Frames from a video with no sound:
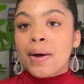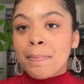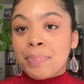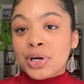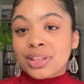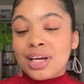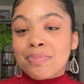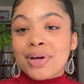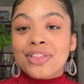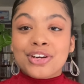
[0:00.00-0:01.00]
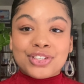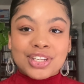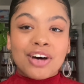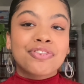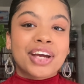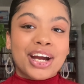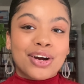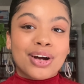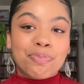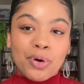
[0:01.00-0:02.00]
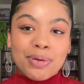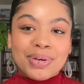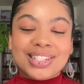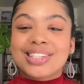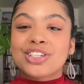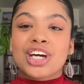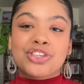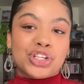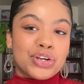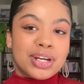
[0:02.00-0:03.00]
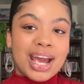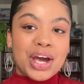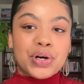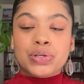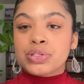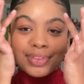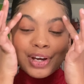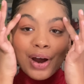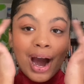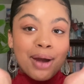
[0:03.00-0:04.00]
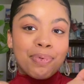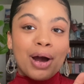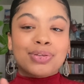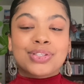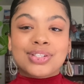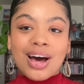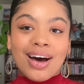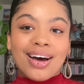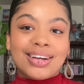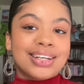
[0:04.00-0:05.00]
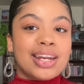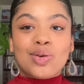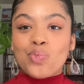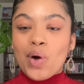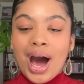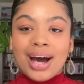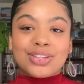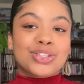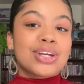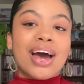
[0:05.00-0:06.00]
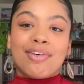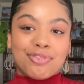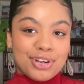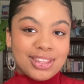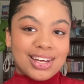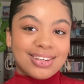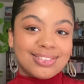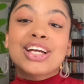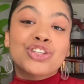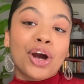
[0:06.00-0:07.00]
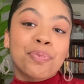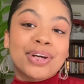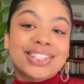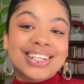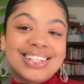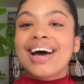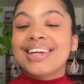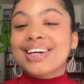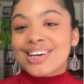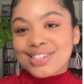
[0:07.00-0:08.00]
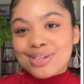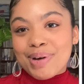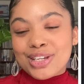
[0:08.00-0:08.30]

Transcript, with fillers: book them their self-care appointments such as their nails, their eyebrows done, getting waxed, everything, a charm bracelet, and a customized